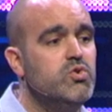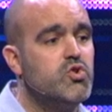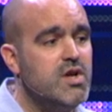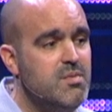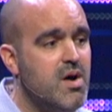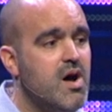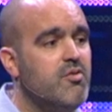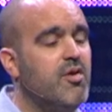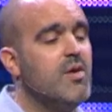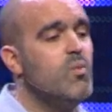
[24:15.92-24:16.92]
dream
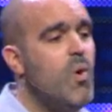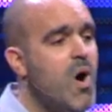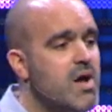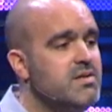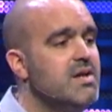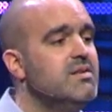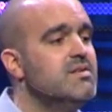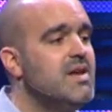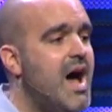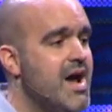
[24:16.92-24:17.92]
of and want and
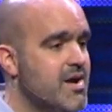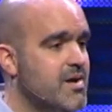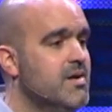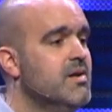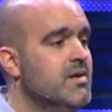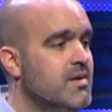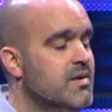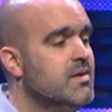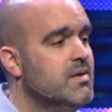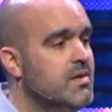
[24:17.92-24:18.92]
desire
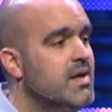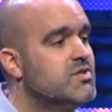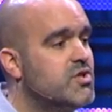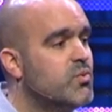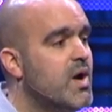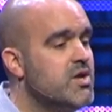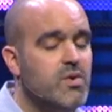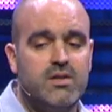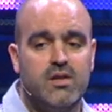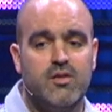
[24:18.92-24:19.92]
and
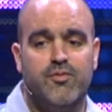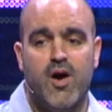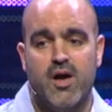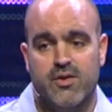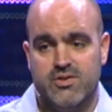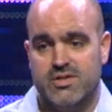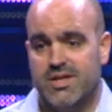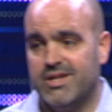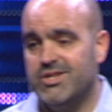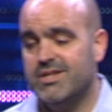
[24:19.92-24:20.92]
surrender it to the Father
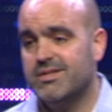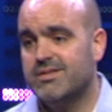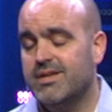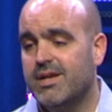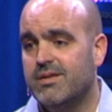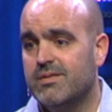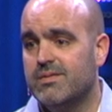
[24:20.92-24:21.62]
just like Jesus did?